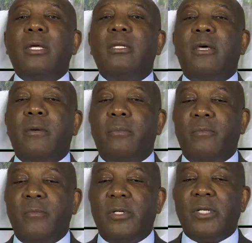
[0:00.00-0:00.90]
the
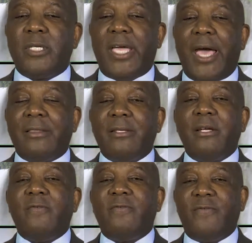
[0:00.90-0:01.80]

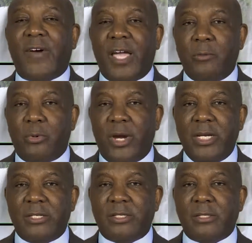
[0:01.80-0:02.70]
catheter
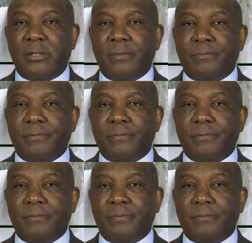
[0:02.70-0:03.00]
vibrates,